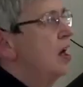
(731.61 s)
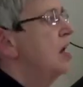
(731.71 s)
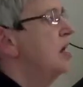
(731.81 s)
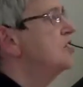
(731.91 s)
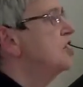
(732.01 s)

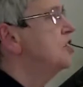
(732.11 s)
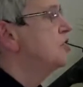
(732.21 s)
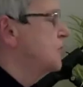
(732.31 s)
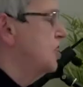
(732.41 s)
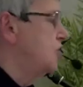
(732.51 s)
He didn't
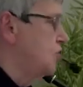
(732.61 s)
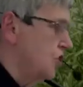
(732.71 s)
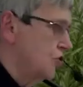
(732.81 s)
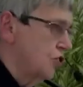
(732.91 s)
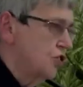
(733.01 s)
see
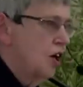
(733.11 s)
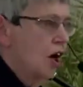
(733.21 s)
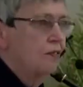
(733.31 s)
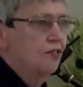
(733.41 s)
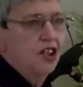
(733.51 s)
Jesus
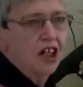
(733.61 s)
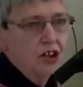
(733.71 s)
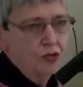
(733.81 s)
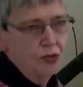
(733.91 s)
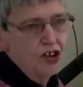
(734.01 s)
after
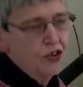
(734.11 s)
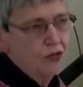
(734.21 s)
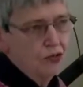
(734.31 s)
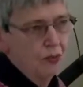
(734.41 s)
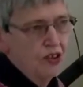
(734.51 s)
he'd risen
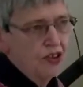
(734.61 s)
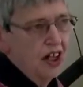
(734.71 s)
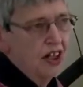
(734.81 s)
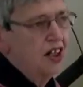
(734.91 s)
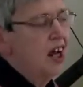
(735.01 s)
from the
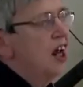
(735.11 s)
dead.